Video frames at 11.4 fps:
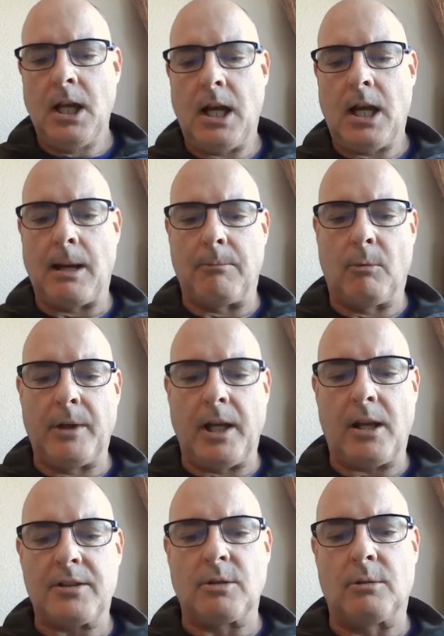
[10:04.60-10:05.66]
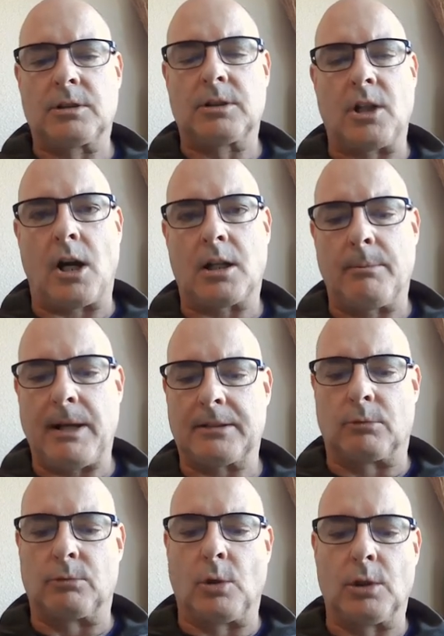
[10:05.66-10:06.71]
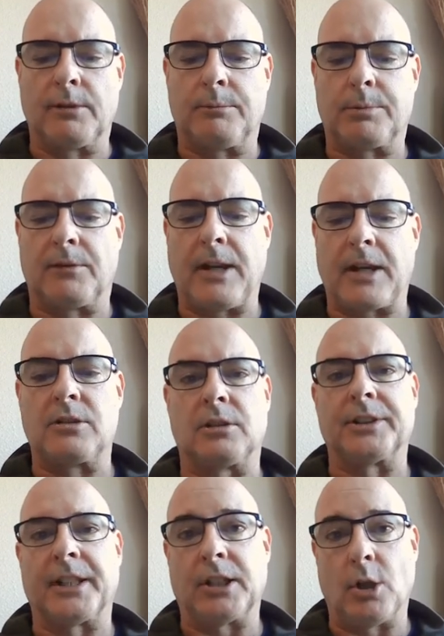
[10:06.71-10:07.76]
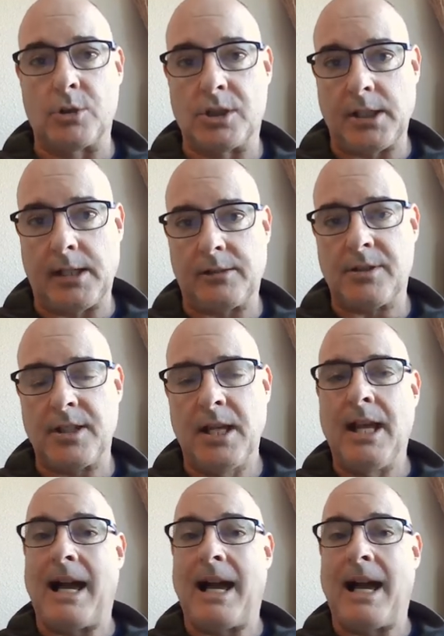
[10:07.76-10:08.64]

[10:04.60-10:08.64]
Um, we also talk about the role of professional negotiators.